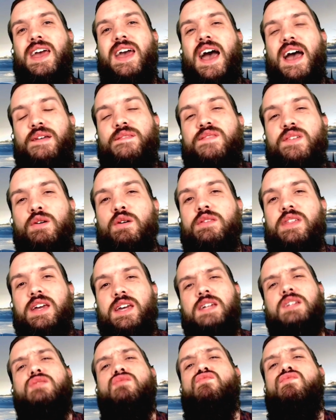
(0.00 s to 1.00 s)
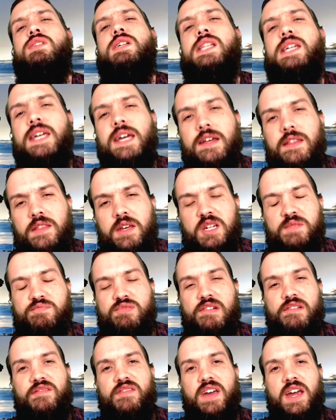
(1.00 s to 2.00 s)
I feel that he's really in this
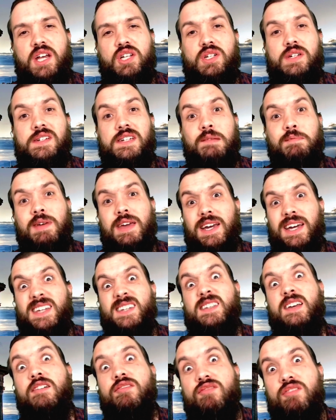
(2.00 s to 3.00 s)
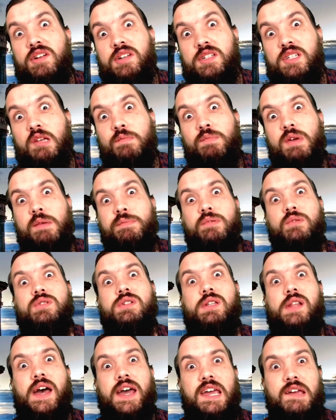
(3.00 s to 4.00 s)
profession to make a difference to
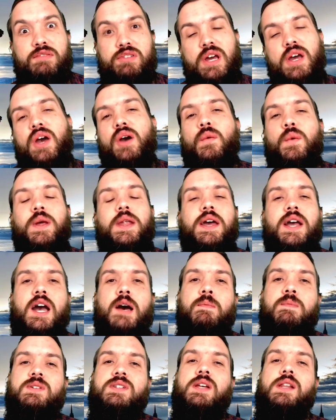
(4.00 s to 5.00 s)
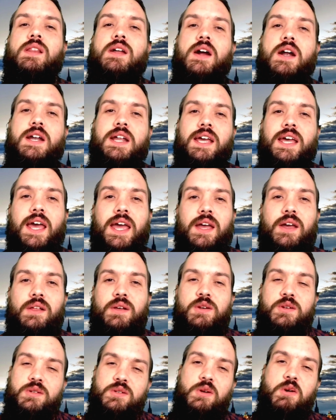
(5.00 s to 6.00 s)
people's lives when it comes to learning
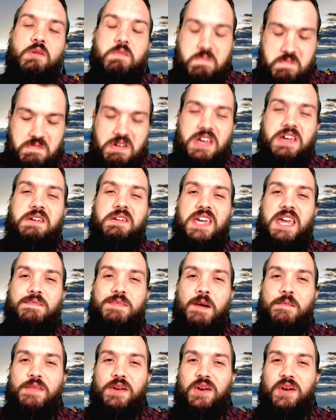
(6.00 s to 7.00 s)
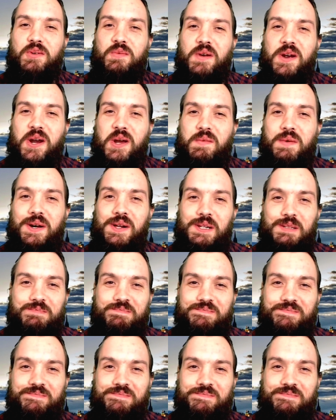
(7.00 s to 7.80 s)
English. So keep up the good work, Will.